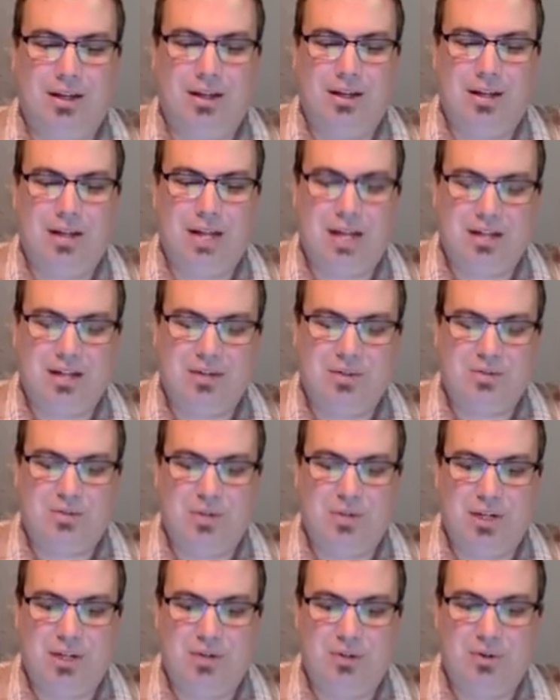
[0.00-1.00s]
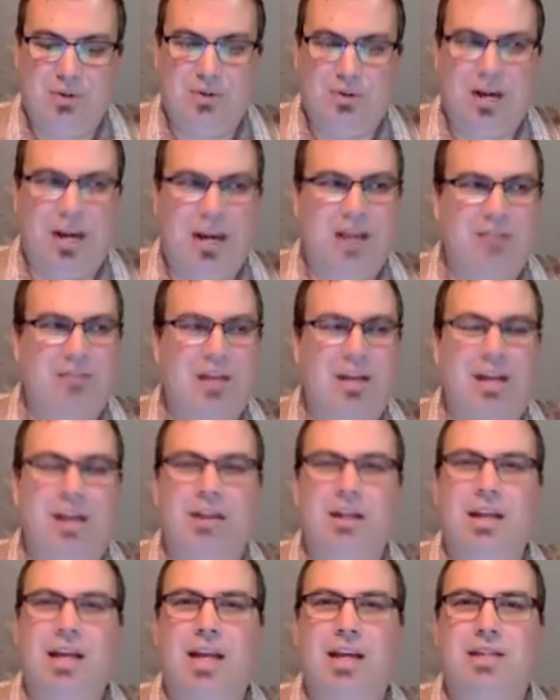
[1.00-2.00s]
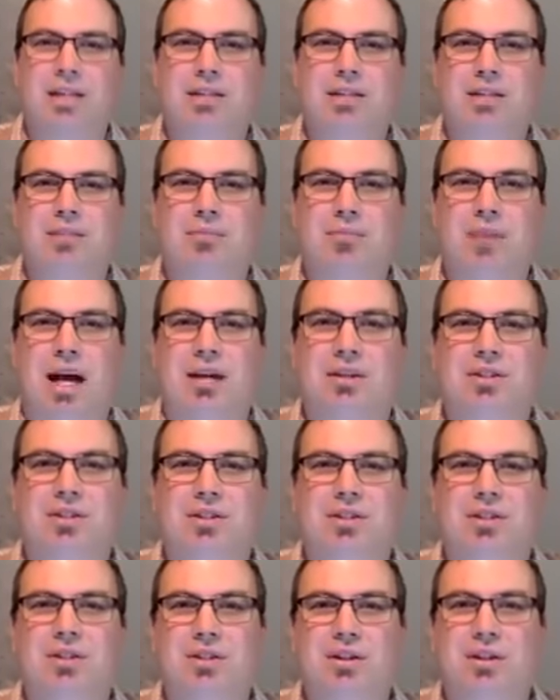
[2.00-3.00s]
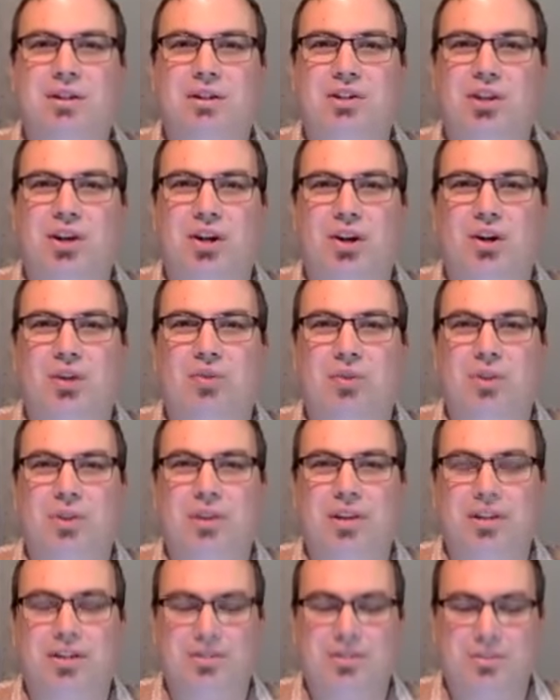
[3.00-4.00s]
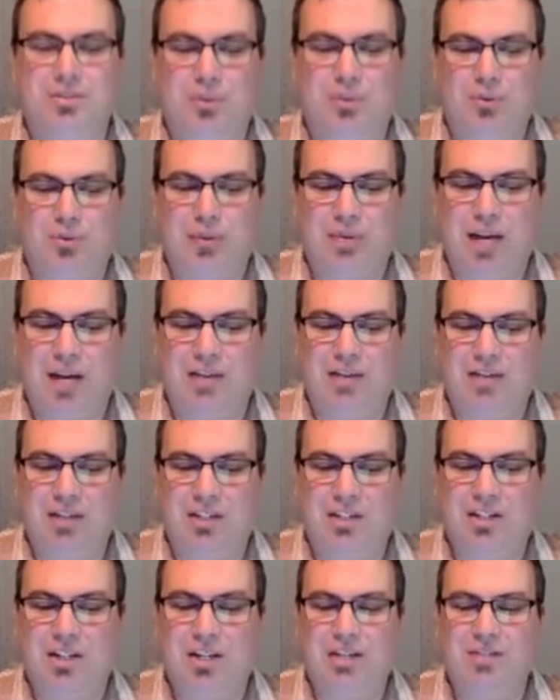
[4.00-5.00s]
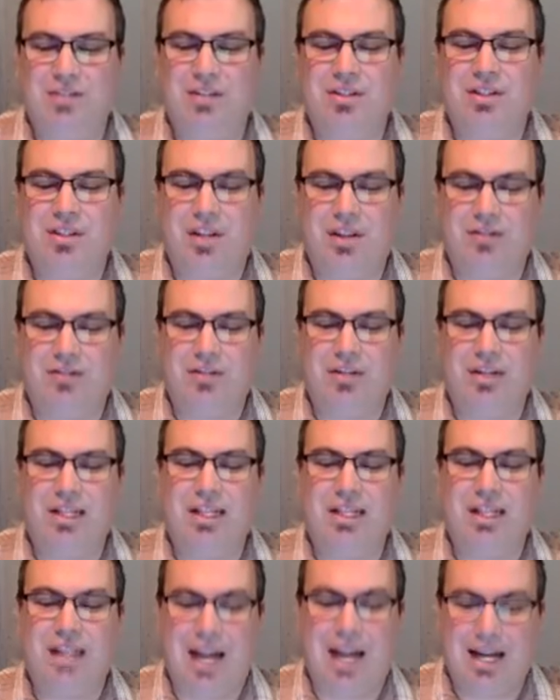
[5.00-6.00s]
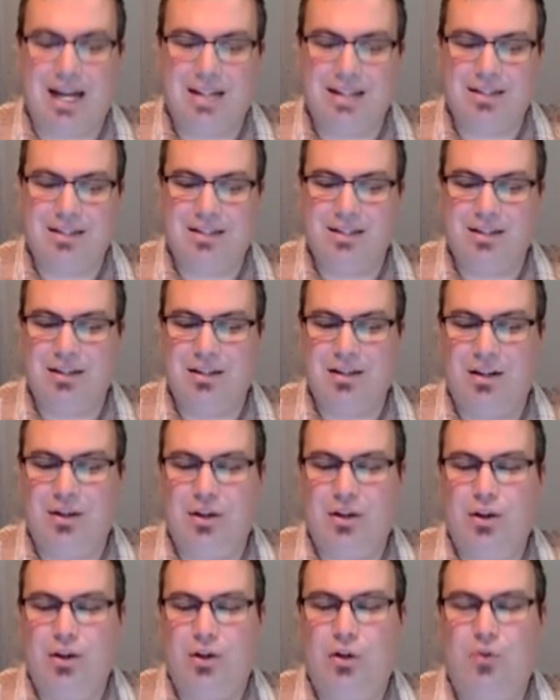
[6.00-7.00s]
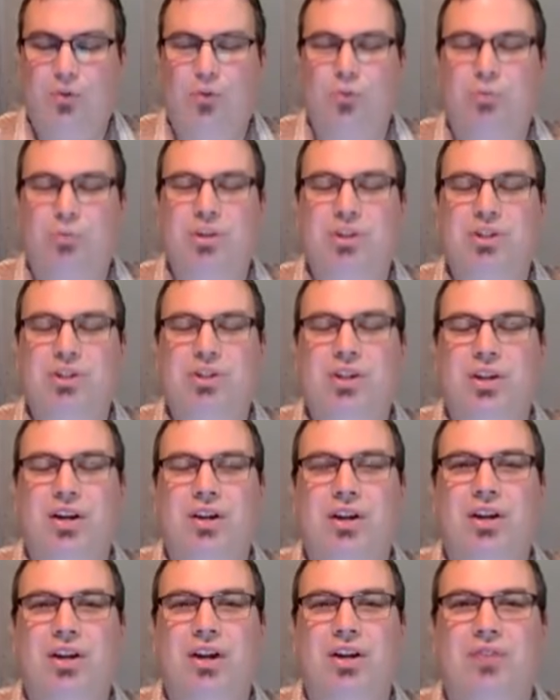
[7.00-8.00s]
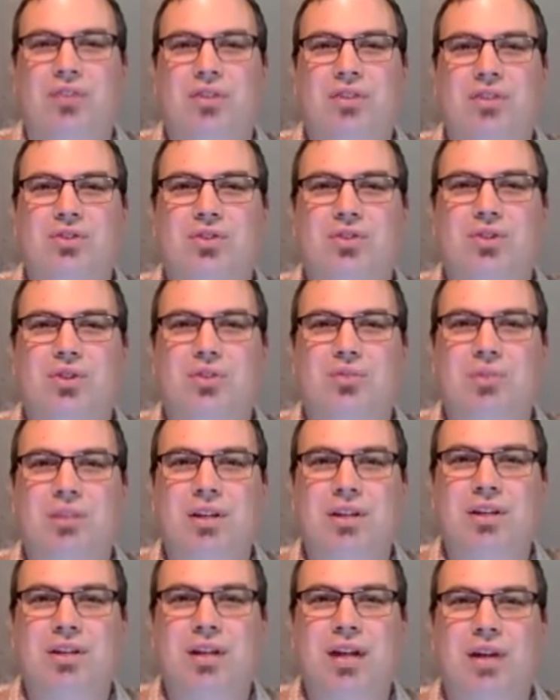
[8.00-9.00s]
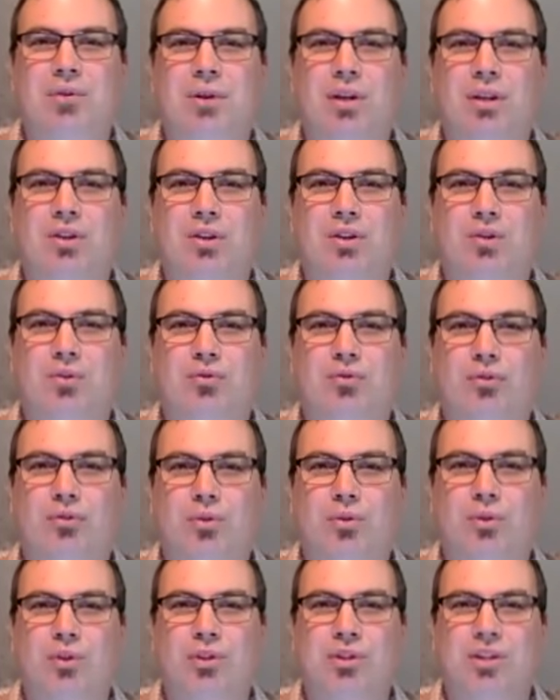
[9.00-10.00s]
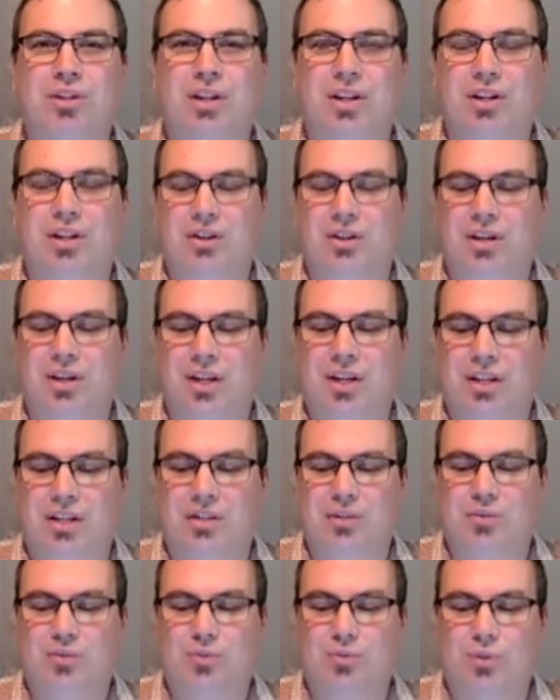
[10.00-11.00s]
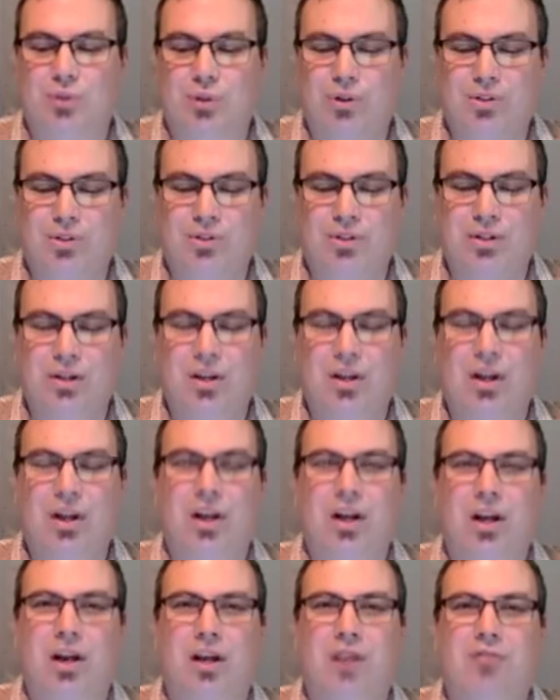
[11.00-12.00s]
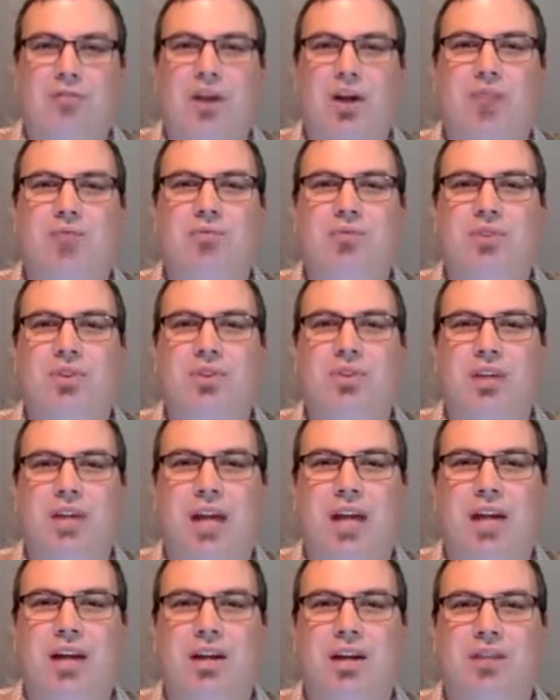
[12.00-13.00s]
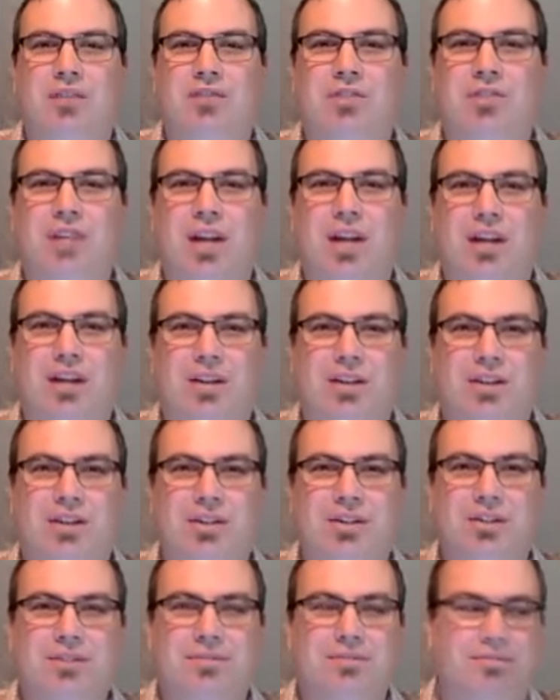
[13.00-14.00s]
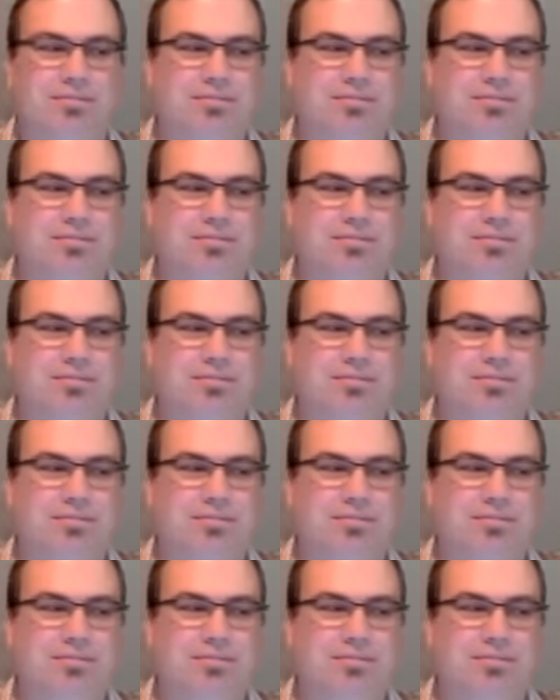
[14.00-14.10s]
Next week, we will have a guest pastor sharing with us. We'll be having Jeff Glass, who will be sharing of the sermon, and we look forward to hearing his words of comfort and of challenge.